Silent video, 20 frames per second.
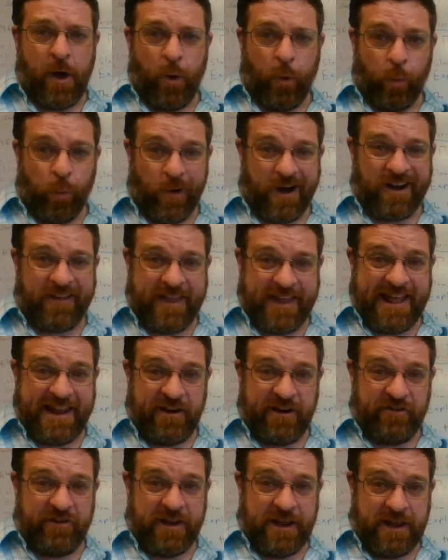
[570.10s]
where that
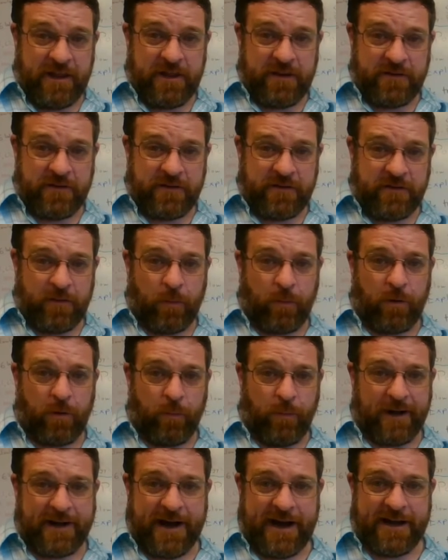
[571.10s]
energy is or
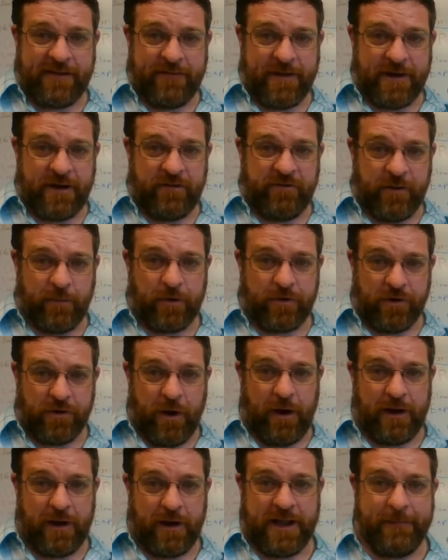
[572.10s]
what kind of energy we're
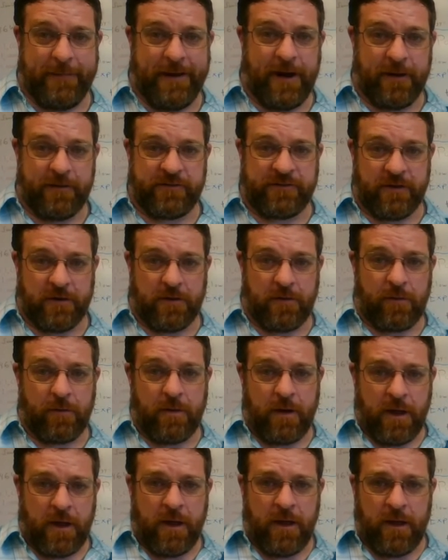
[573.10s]
talking about.
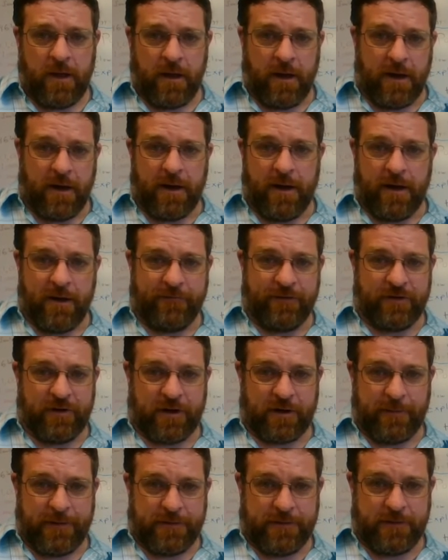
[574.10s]
So uh, if we
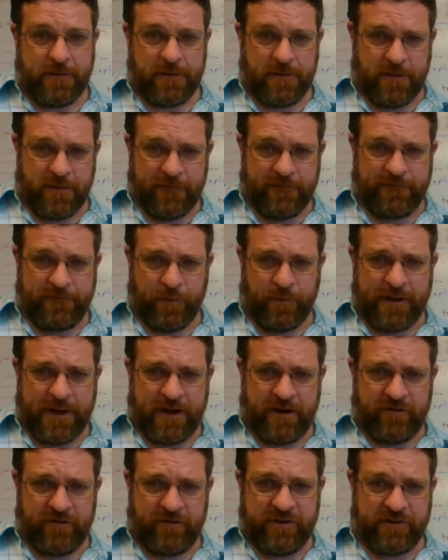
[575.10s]
talk about the, the food
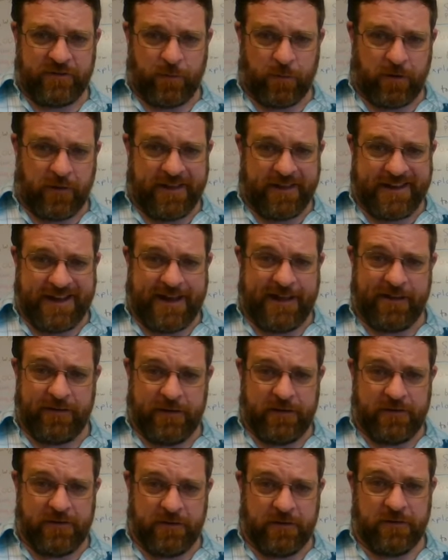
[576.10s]
energy stored in the
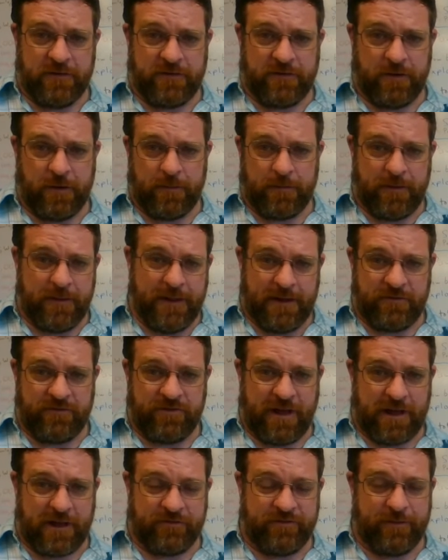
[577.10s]
calories you consumed in that
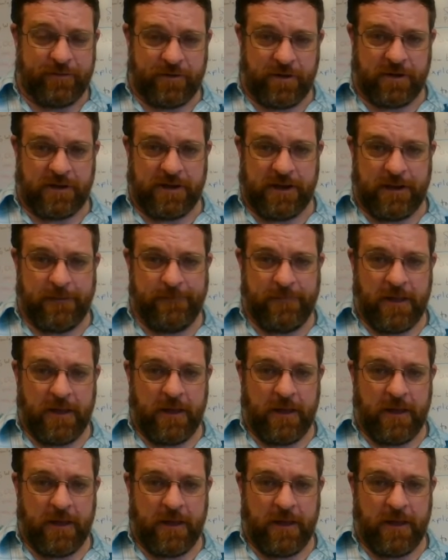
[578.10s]
chocolate chip cookie,